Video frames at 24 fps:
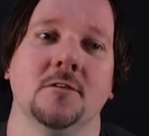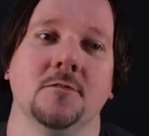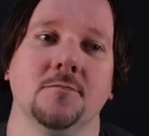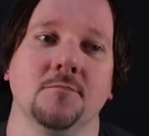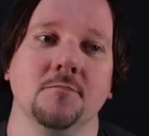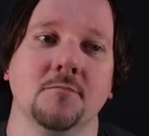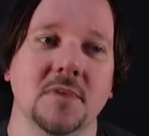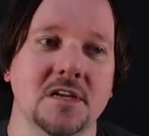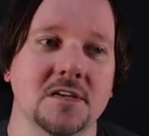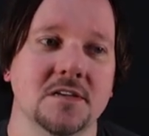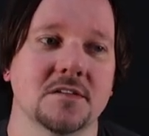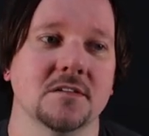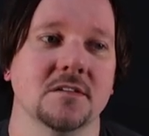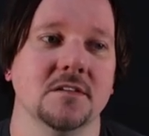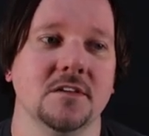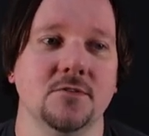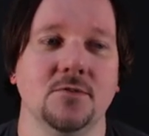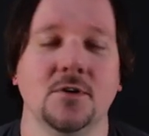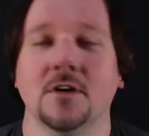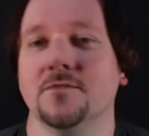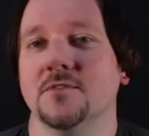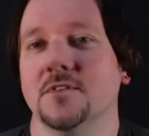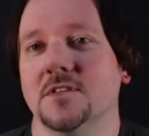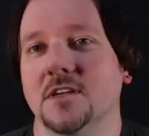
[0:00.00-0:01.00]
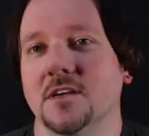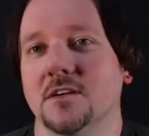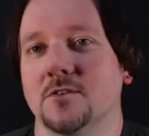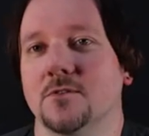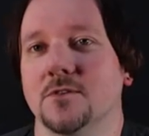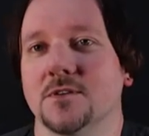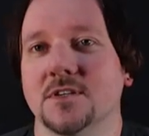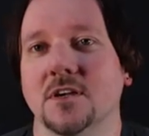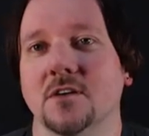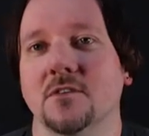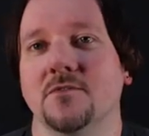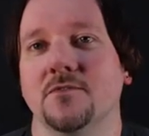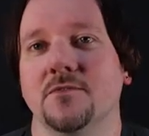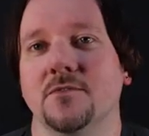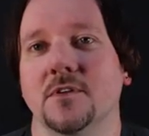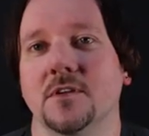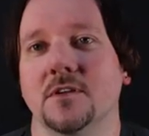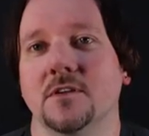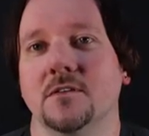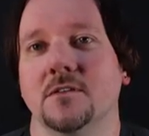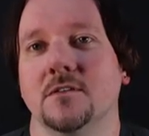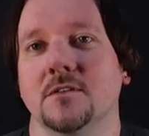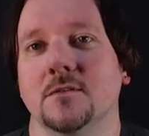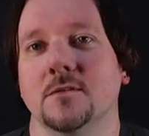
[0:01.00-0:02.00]
mentally you have to tell yourself
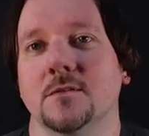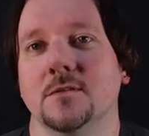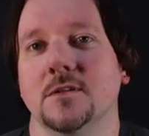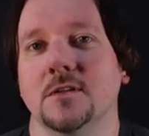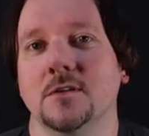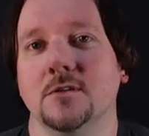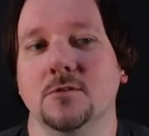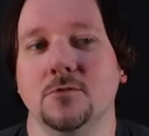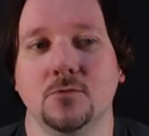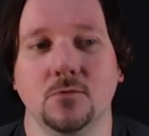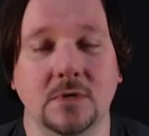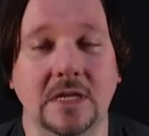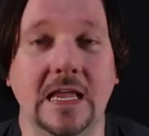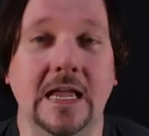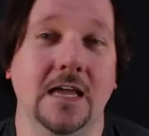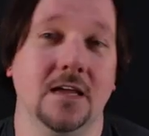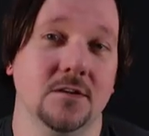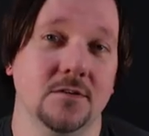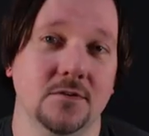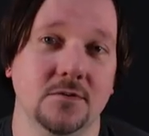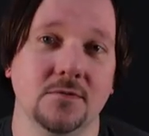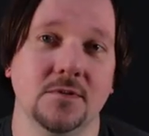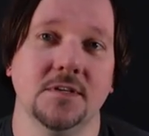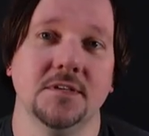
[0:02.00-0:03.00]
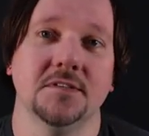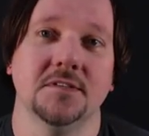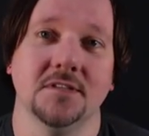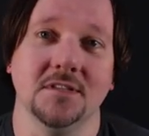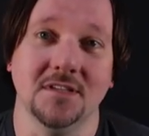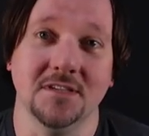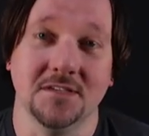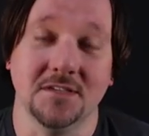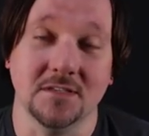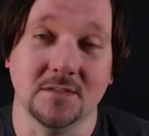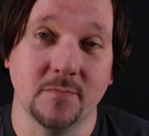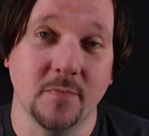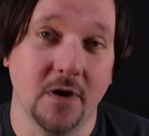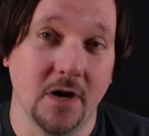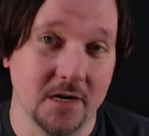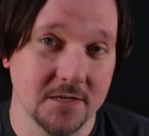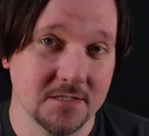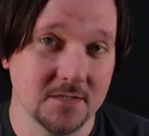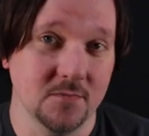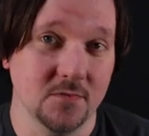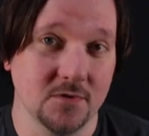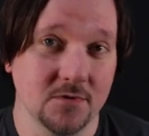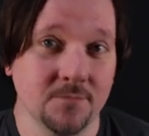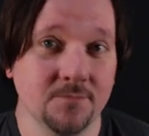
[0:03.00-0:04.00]
that you can do this and this is
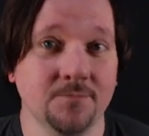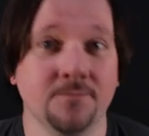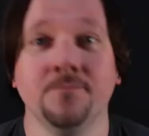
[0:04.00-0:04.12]
possible.